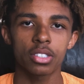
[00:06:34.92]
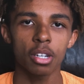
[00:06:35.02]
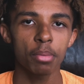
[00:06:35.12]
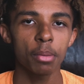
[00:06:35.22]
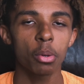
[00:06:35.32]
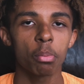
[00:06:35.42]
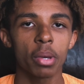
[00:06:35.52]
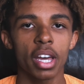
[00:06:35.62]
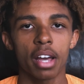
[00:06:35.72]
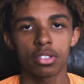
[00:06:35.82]
some people
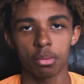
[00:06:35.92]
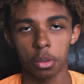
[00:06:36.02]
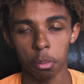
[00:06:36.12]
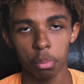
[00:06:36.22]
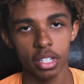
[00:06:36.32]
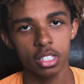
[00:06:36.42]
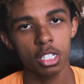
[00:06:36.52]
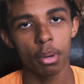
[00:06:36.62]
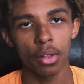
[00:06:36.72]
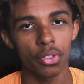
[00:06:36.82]
may have some complaints
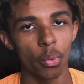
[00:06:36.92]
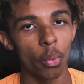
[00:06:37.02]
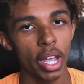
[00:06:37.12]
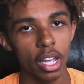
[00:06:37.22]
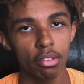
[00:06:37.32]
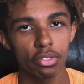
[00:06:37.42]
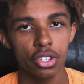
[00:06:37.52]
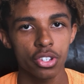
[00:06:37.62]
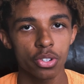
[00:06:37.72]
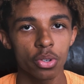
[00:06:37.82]
about the weight of the
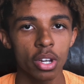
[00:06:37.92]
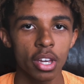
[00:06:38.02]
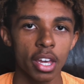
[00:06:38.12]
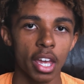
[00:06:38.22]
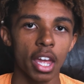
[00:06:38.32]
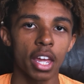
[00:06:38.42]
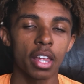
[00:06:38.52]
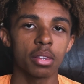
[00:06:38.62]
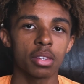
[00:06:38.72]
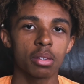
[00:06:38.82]
shoe,
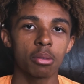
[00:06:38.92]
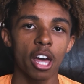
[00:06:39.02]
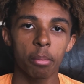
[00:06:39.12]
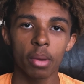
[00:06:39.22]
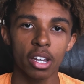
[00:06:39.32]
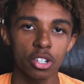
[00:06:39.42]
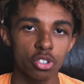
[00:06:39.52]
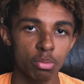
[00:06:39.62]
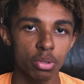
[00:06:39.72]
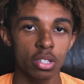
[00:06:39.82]
and that may
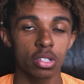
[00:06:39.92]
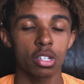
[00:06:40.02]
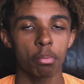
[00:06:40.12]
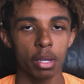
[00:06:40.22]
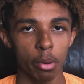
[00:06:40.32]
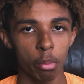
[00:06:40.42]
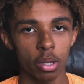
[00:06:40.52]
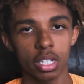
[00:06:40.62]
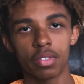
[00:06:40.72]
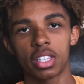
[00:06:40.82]
contribute to some people
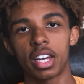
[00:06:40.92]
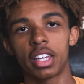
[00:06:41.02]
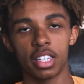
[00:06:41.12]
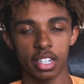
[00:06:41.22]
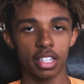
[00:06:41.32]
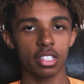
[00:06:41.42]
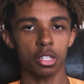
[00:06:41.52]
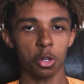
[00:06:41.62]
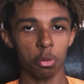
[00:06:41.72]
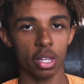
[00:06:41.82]
believing that it is a
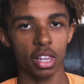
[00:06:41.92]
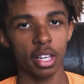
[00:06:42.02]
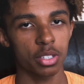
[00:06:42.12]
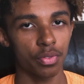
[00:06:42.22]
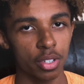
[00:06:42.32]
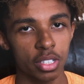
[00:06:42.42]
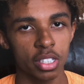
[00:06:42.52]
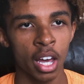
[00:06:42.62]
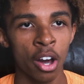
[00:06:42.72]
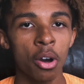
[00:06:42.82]
little bit less
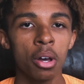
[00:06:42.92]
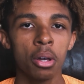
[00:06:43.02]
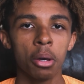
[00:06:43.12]
versatile.